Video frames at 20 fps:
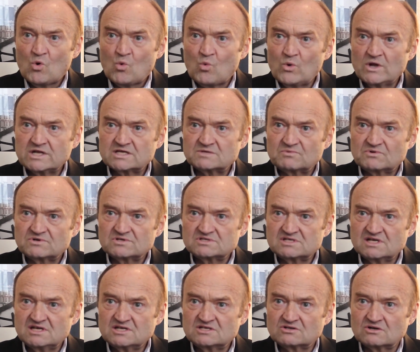which
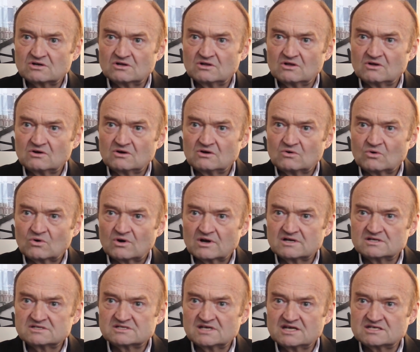procedural
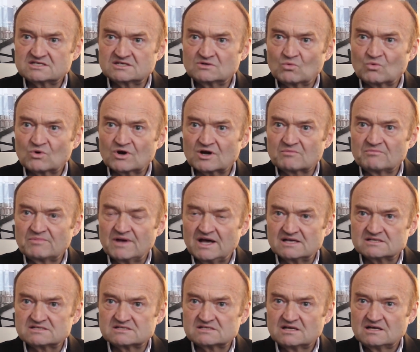organization worked
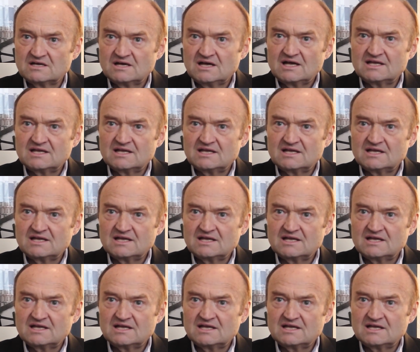best,